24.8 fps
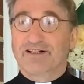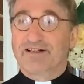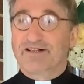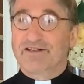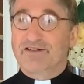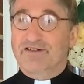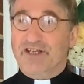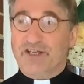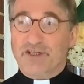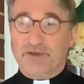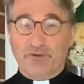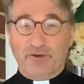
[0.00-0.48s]

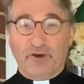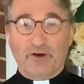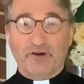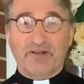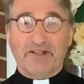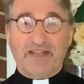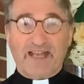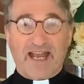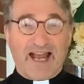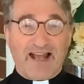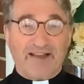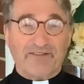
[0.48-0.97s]
So that's where our
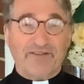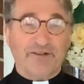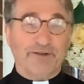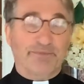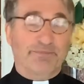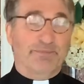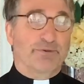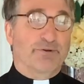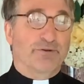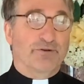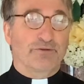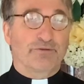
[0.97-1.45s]
Catholic
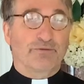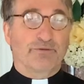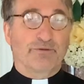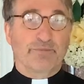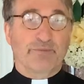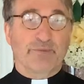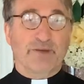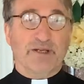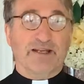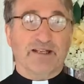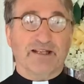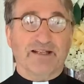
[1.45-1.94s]
booth will
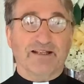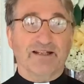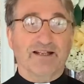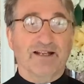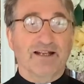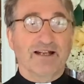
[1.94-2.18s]
be.